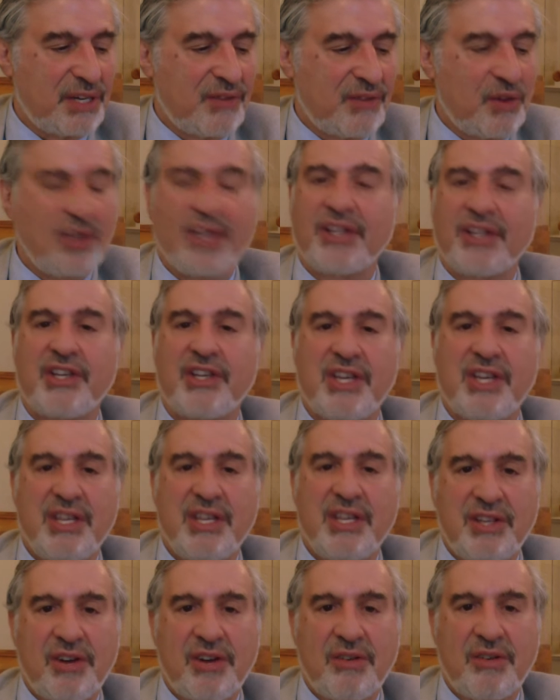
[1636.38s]
of
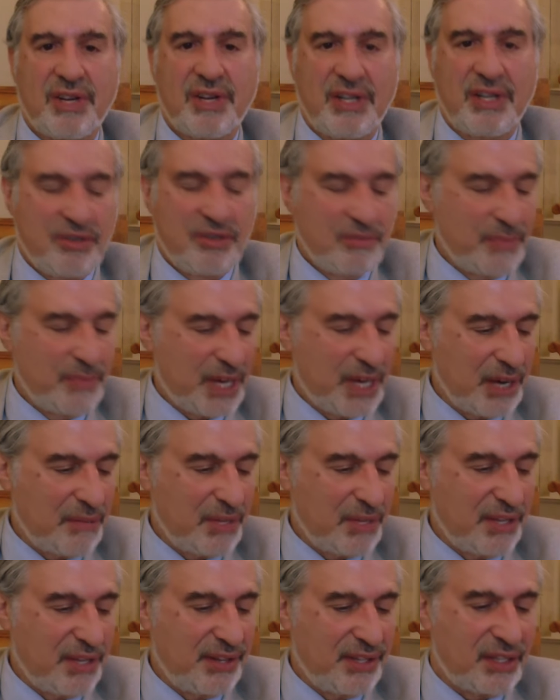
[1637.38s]
Olanguito, a new
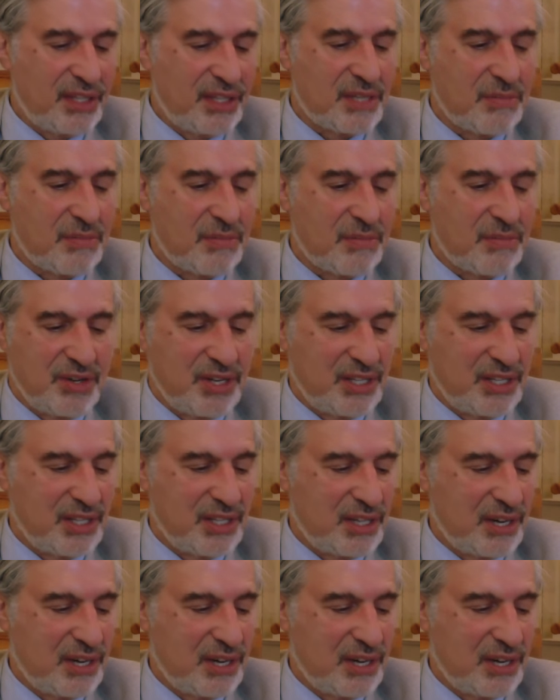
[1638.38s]
mammal that the Smithsonian